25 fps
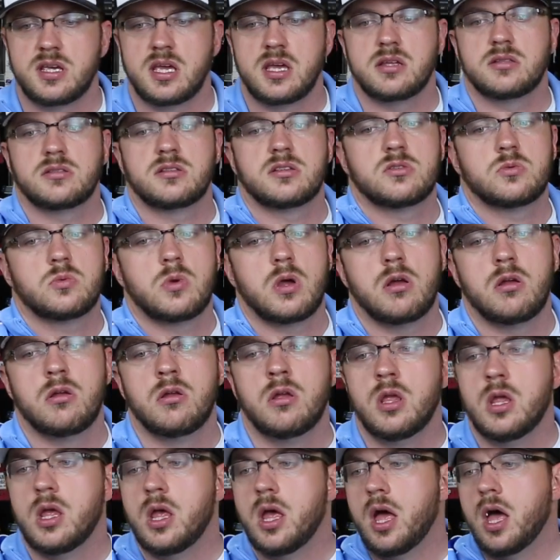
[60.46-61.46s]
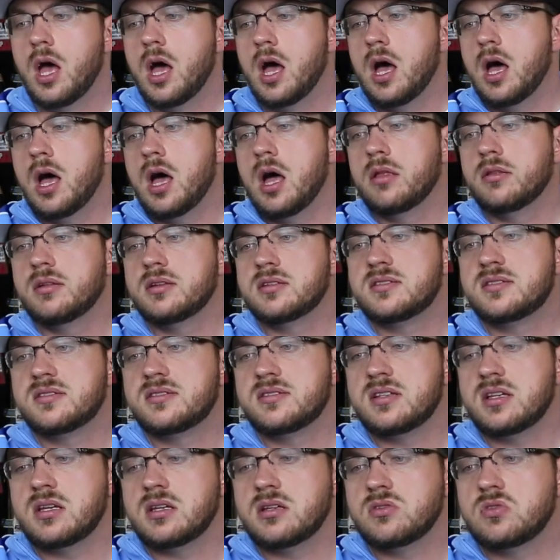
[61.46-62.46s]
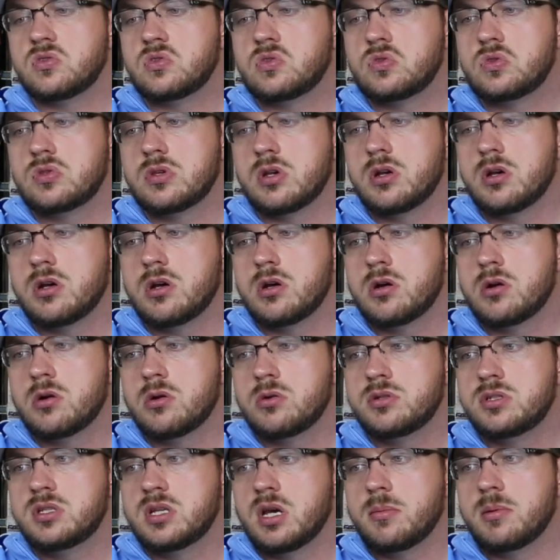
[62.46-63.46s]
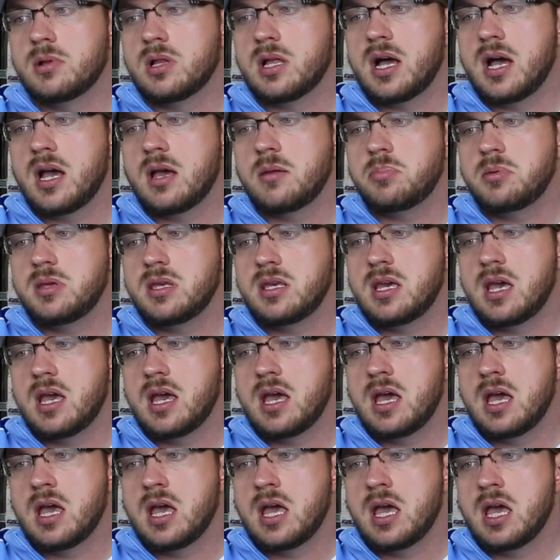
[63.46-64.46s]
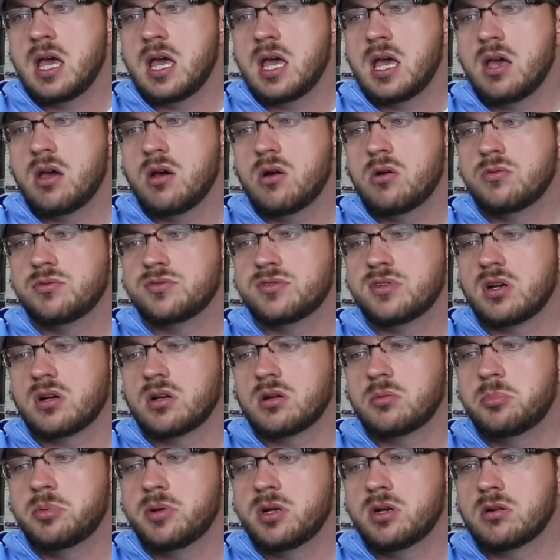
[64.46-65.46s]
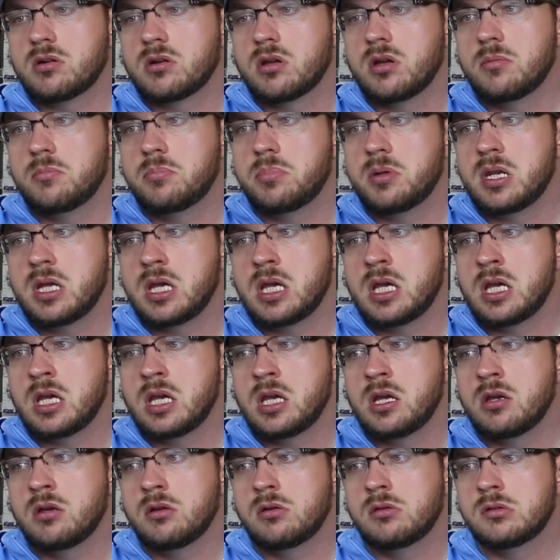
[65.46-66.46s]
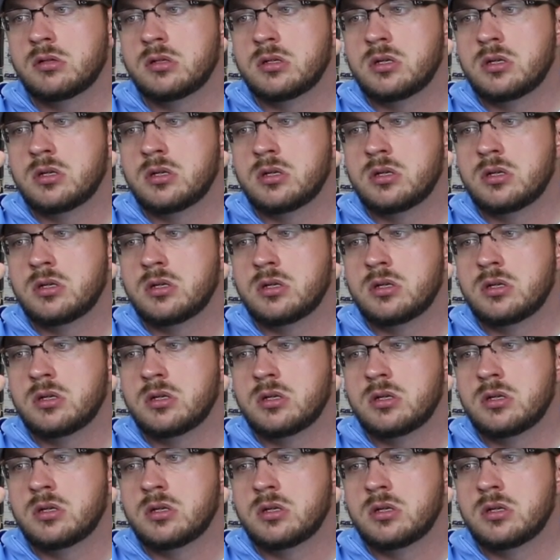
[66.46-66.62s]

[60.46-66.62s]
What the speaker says: cans as well. Let's see. So, double IPA, Ozark Beer Company. I